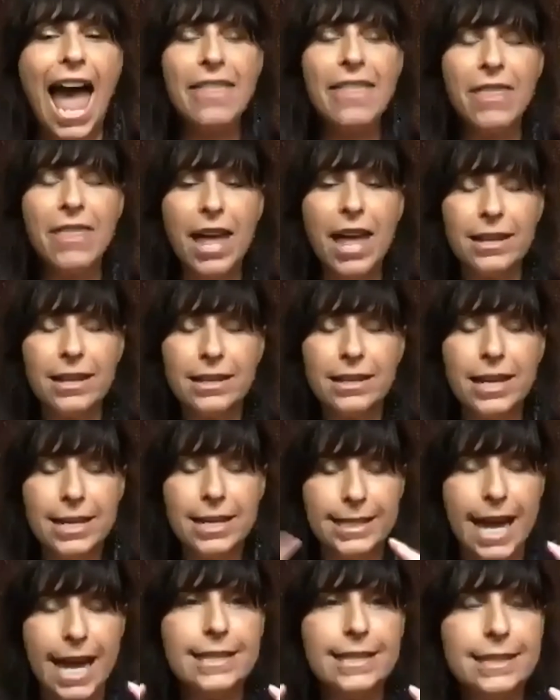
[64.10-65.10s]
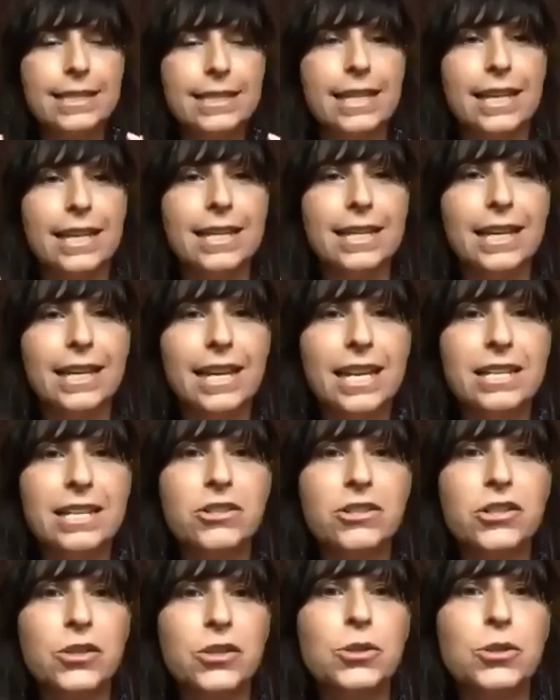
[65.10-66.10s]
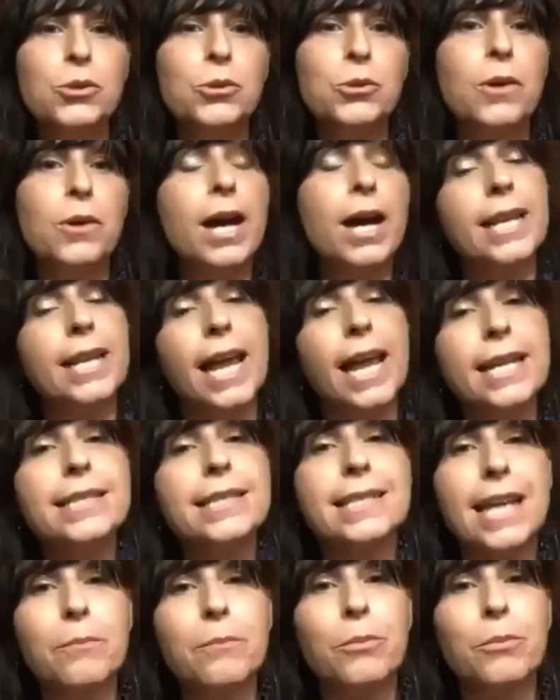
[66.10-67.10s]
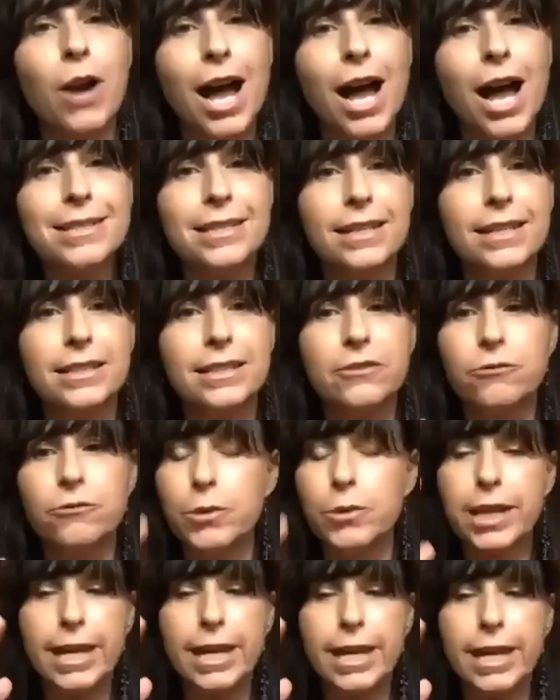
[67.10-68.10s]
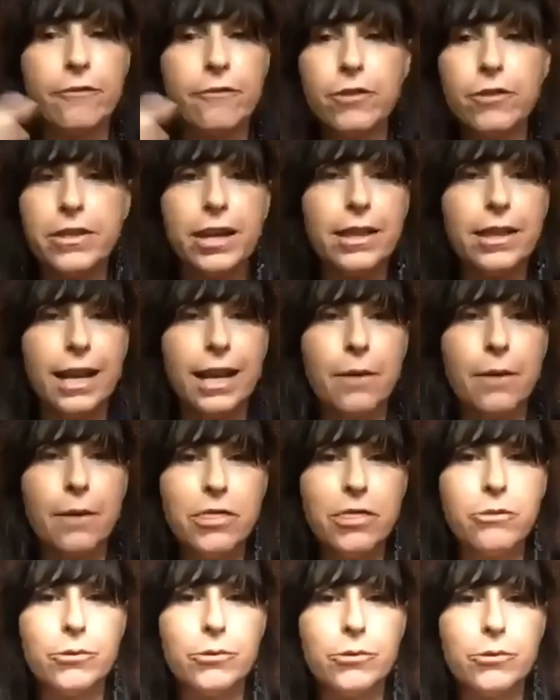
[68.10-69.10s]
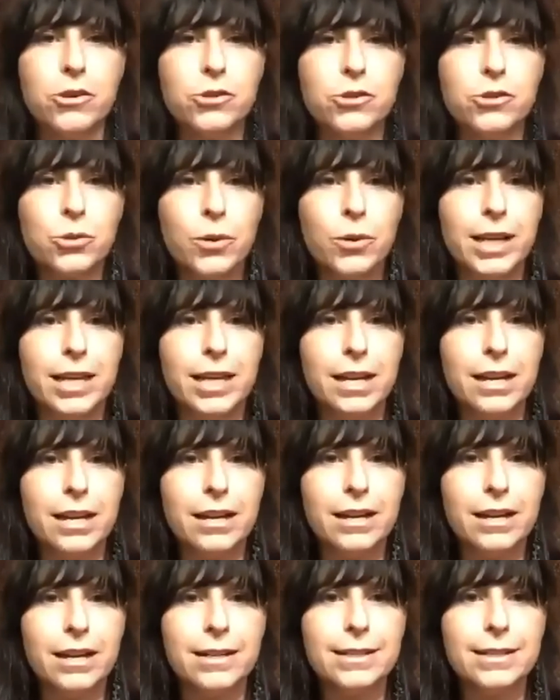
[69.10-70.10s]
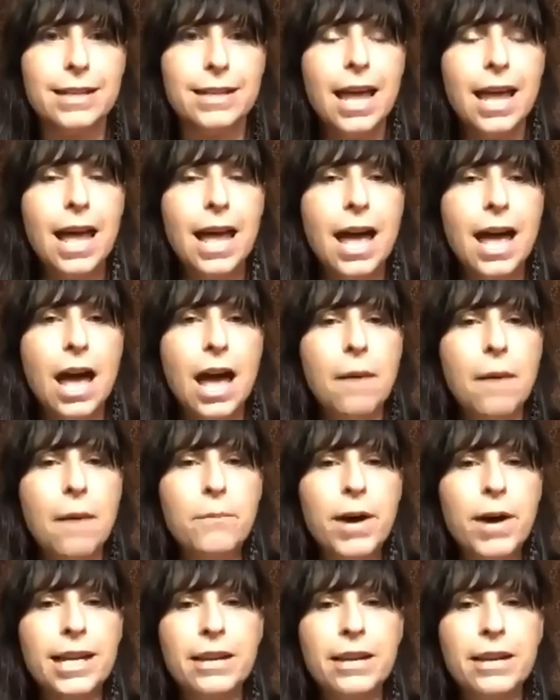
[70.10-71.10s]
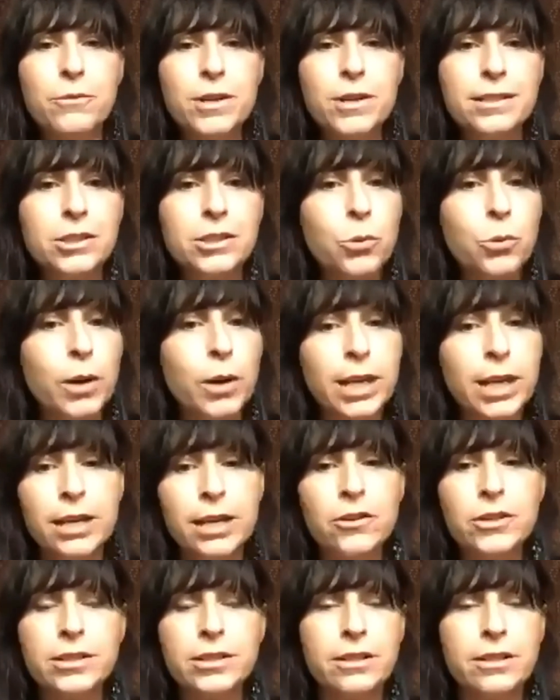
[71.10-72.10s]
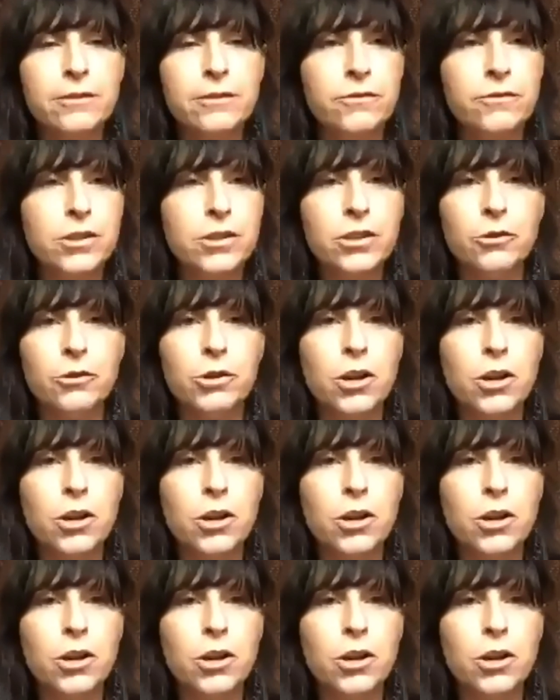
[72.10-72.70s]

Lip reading: then condensed it into an 8-step process of really everything that I went through in those 20 years. But it was 20 years of, no